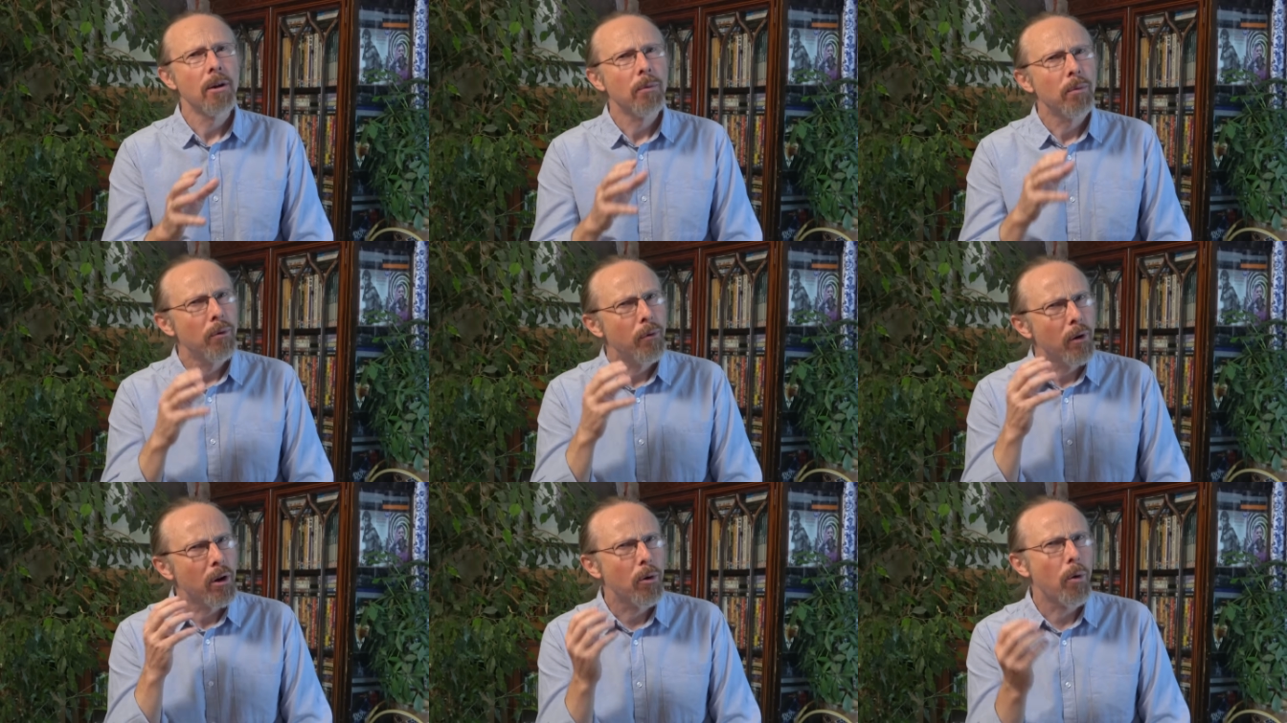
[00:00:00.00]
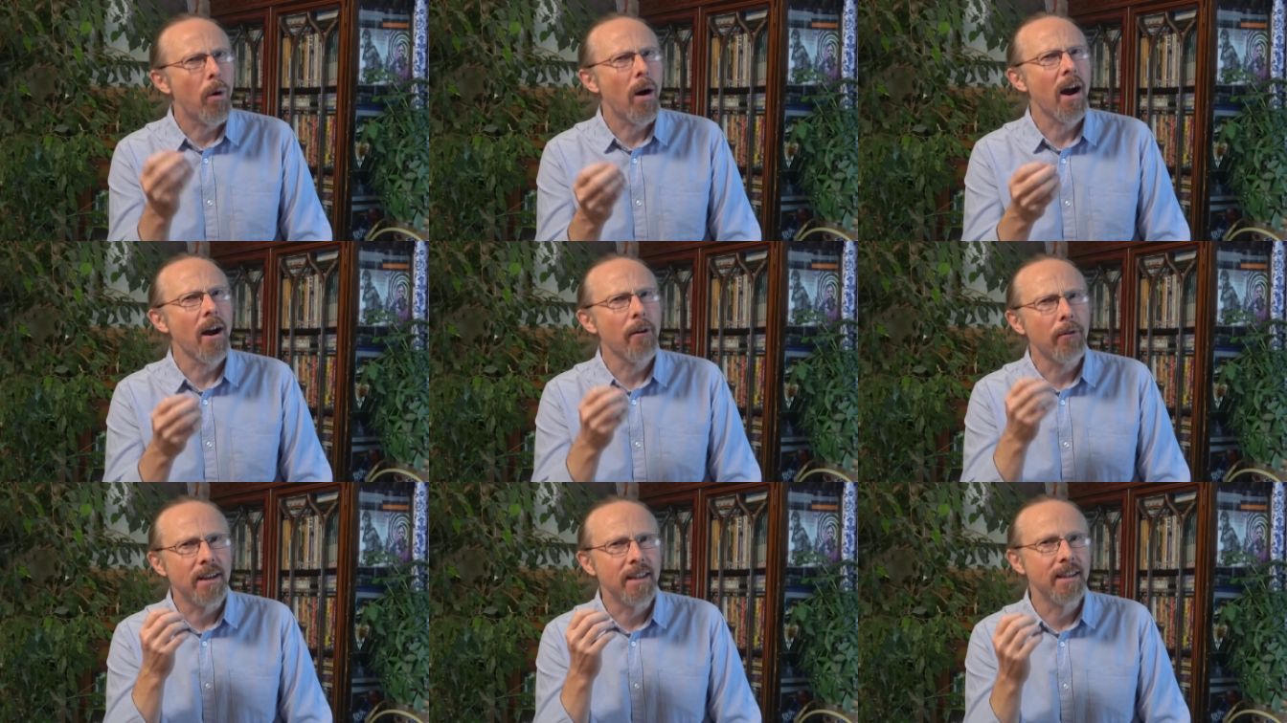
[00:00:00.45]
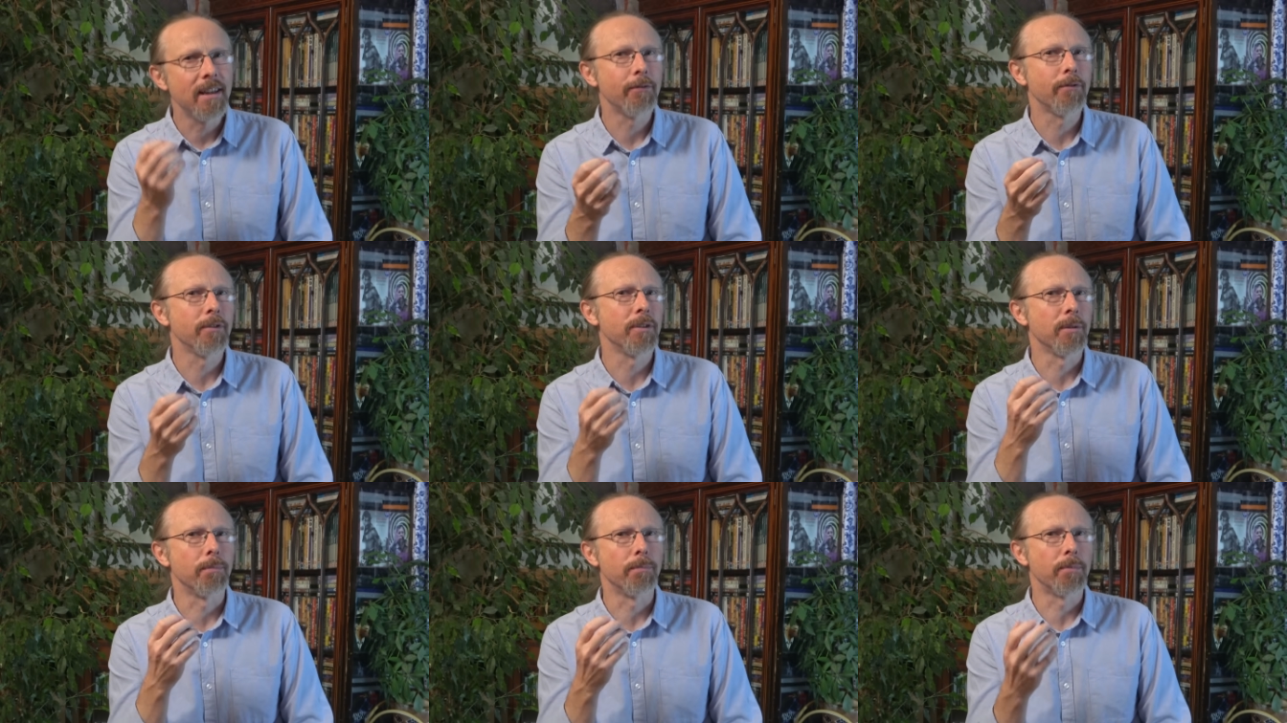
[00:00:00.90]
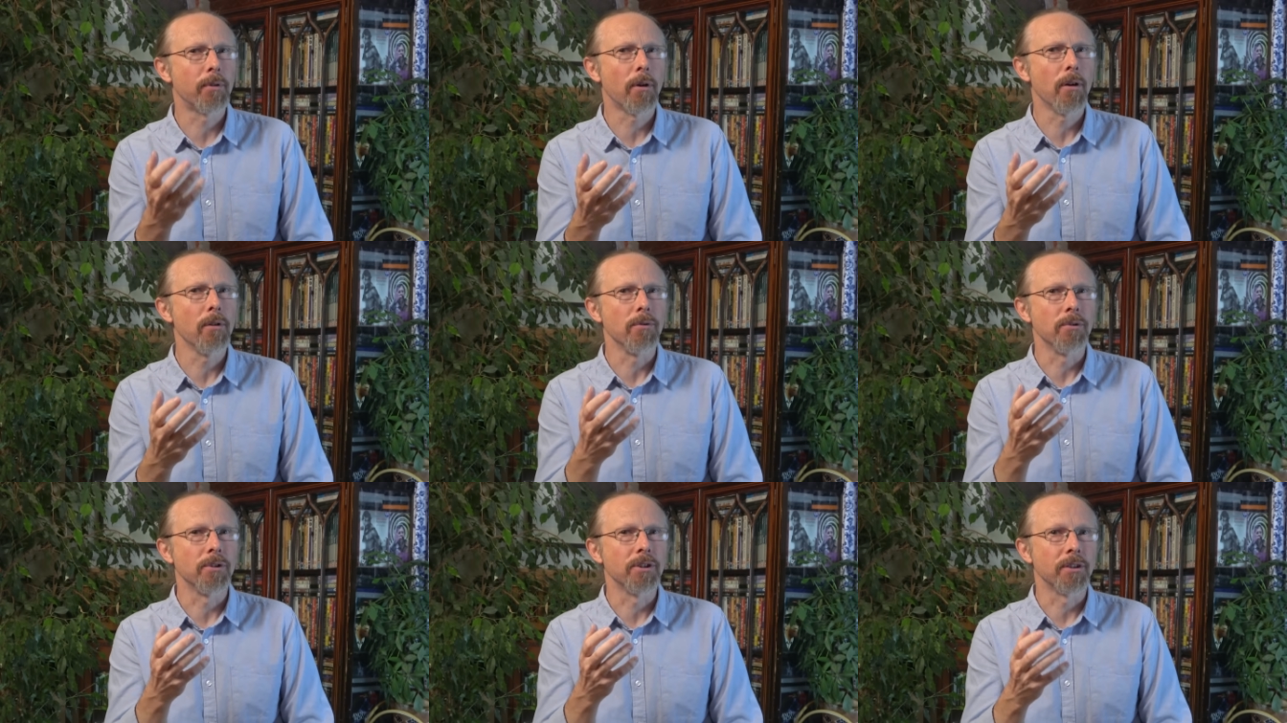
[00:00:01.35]
will require a different
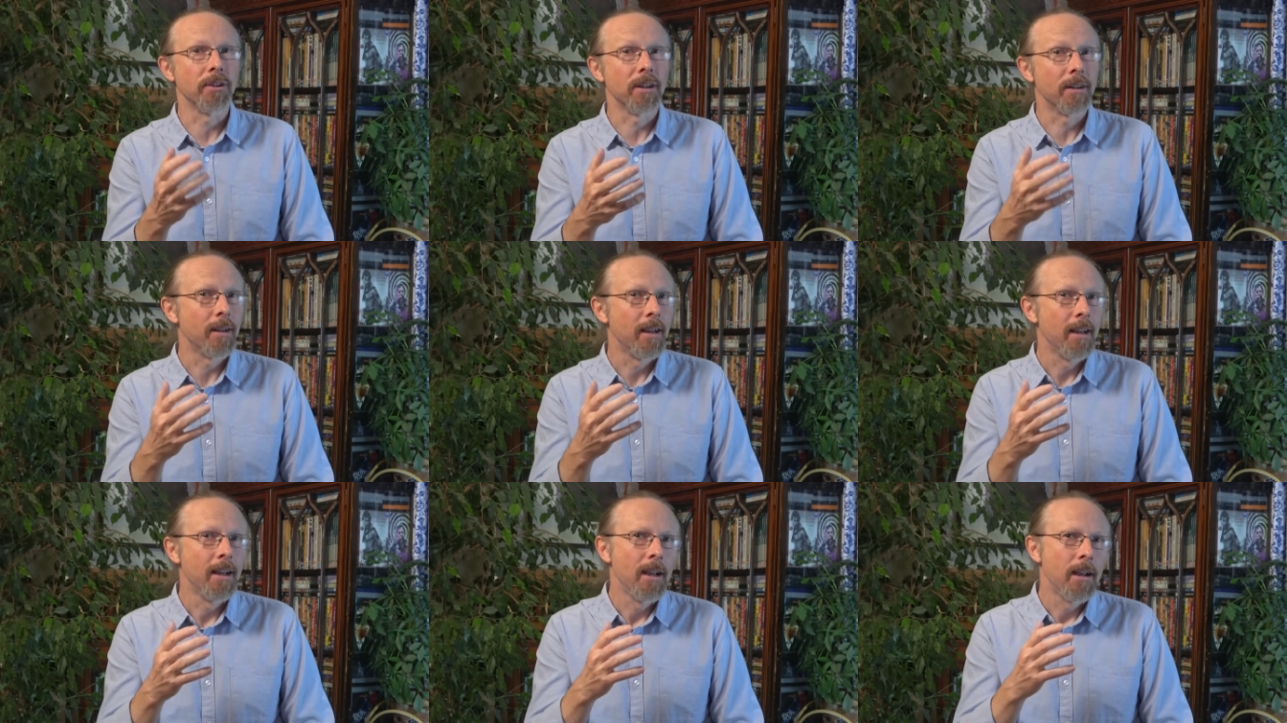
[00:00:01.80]
approach that